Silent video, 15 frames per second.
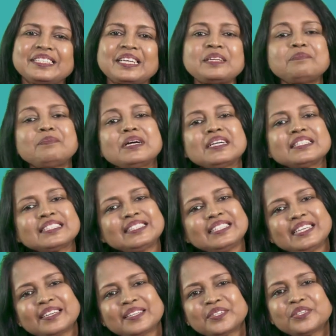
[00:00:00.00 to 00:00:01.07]
that marks the
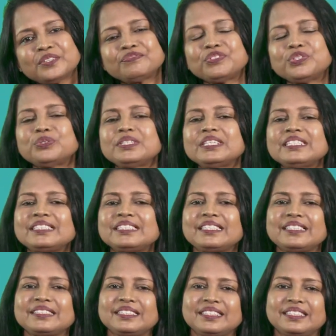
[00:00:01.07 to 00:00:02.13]
end of today's
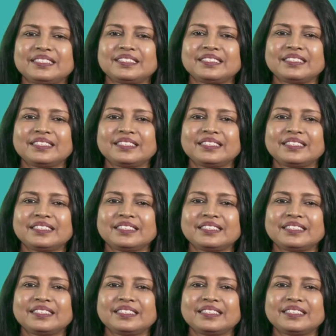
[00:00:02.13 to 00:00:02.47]
lesson.